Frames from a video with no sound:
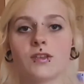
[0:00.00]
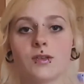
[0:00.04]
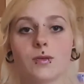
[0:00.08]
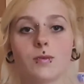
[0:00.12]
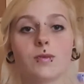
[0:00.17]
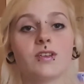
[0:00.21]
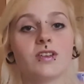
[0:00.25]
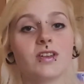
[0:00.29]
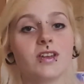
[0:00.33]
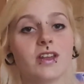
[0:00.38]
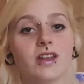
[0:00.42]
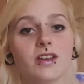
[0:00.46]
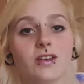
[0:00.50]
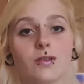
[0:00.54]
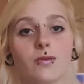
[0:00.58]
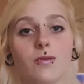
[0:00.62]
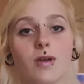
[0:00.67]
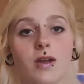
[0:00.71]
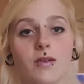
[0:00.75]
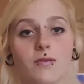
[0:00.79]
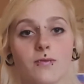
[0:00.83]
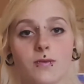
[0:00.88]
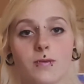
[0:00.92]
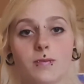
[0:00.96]
So what did he
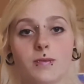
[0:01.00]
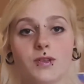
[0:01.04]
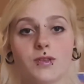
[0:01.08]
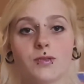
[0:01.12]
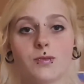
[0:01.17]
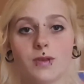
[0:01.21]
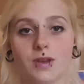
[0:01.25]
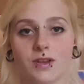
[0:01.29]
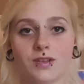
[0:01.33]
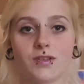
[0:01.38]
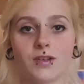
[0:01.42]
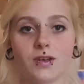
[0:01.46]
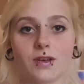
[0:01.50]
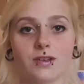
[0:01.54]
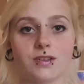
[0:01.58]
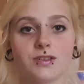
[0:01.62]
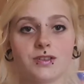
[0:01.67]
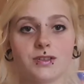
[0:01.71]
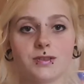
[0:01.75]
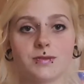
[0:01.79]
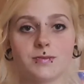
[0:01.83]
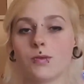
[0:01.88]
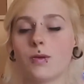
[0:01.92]
derive from this research?